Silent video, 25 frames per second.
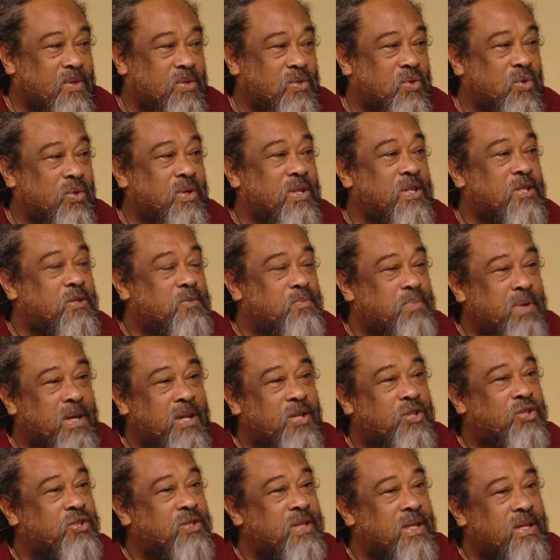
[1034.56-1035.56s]
So the
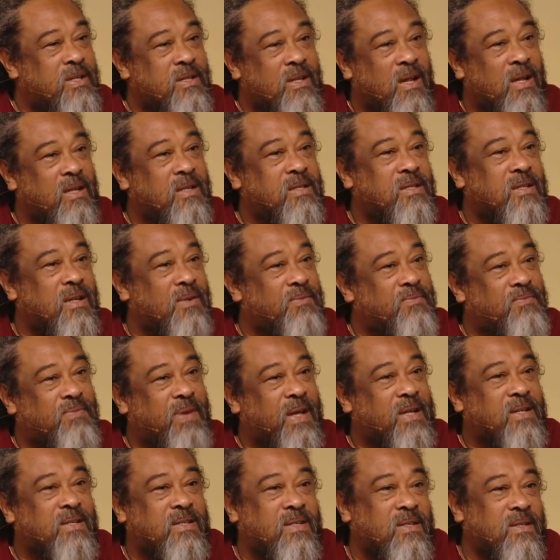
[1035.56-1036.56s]
speech did not
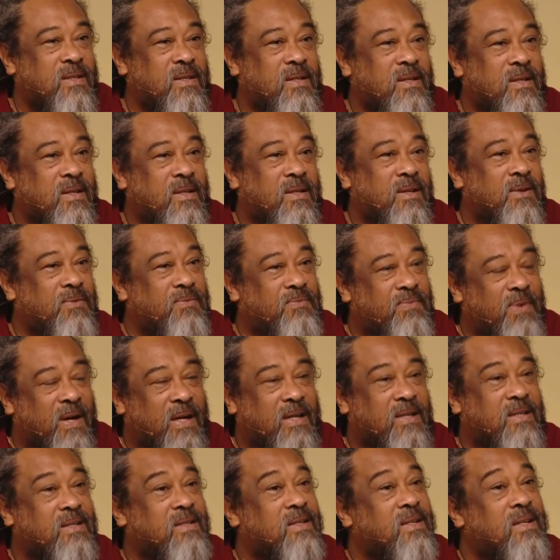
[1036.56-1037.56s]
affect the
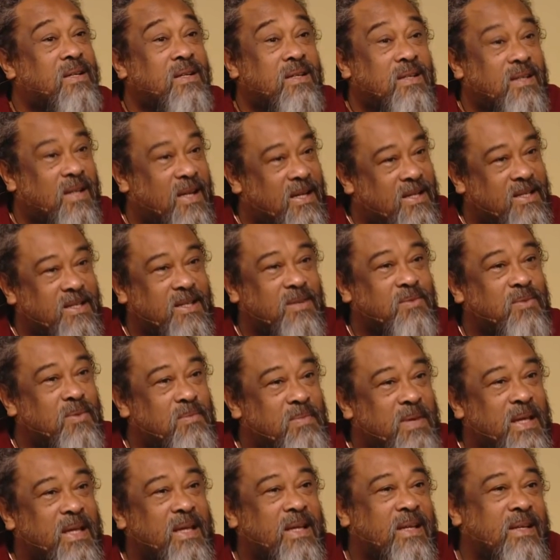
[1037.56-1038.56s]
fact nothing
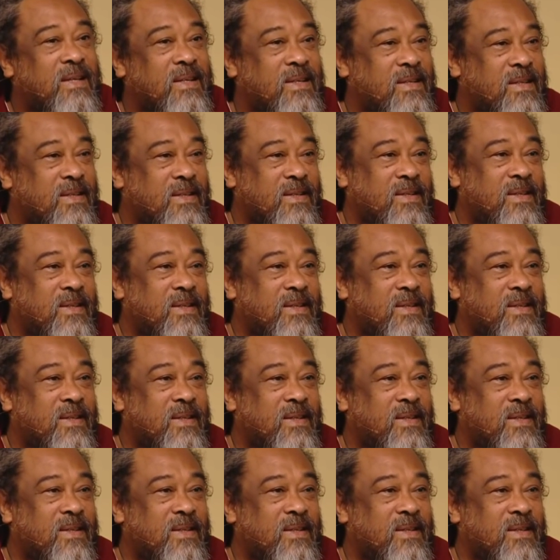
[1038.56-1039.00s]
remained.